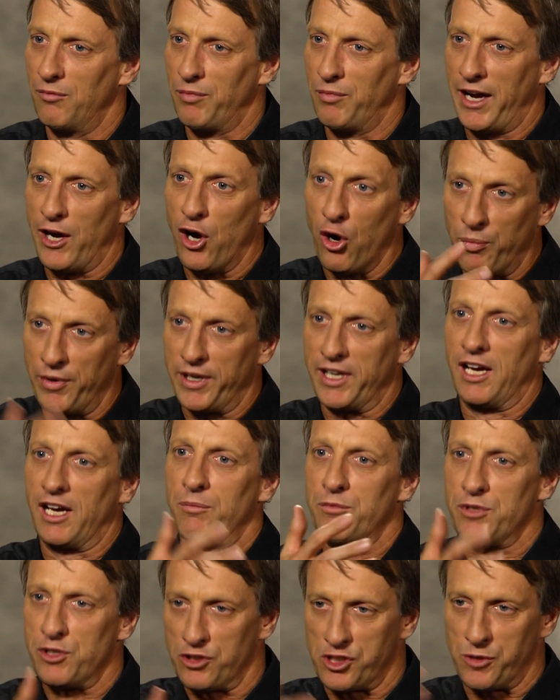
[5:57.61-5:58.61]
by opening
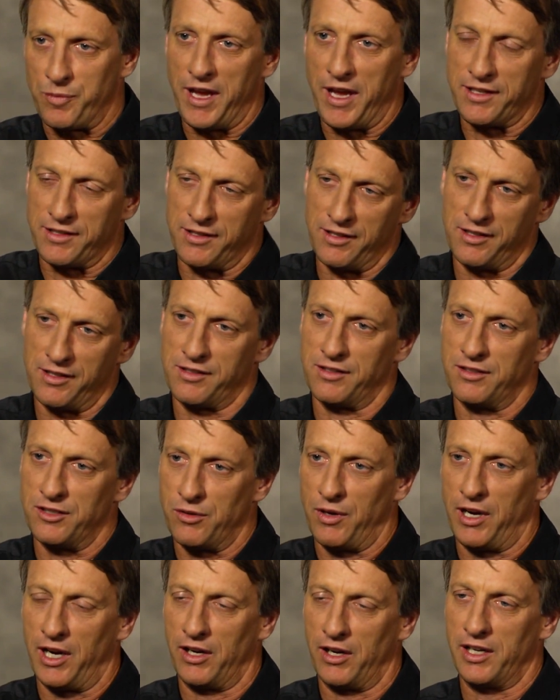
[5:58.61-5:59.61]
up new spaces and
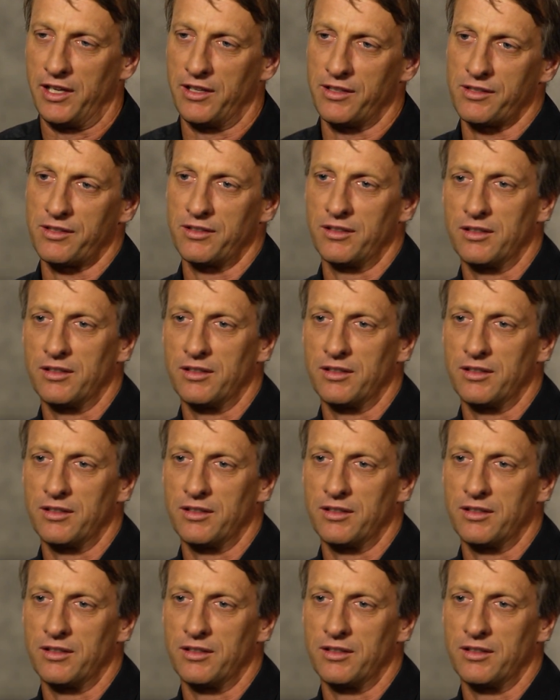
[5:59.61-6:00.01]
new areas.